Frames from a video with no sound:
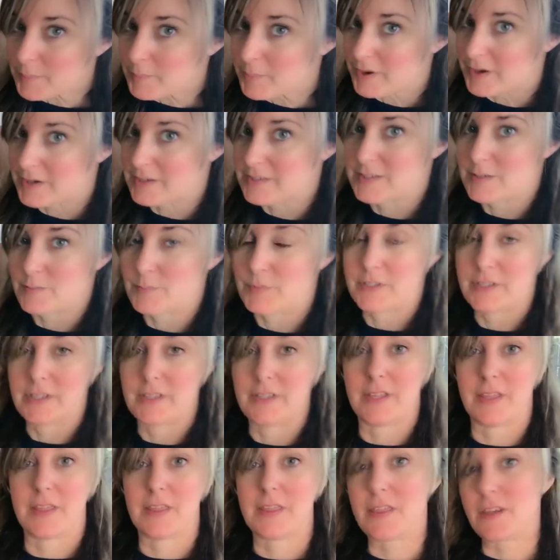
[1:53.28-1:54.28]
possibly
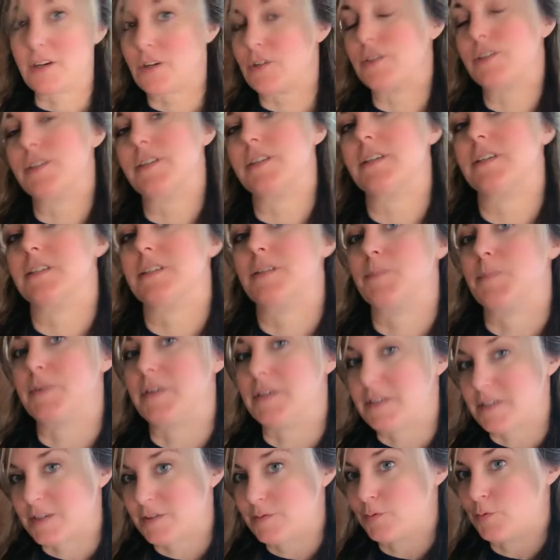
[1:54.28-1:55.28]
the thirstiest
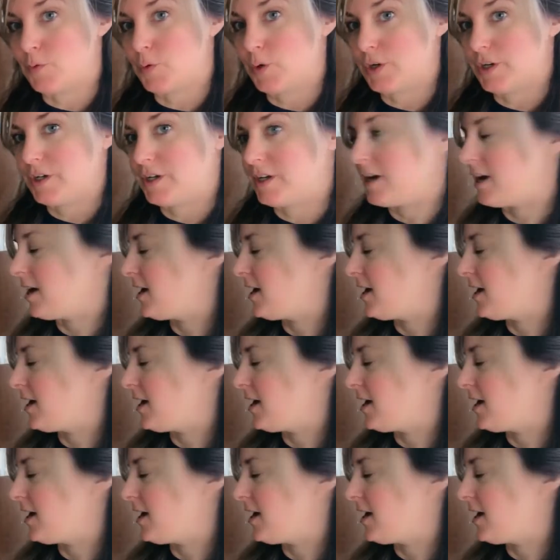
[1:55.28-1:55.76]
piece of wood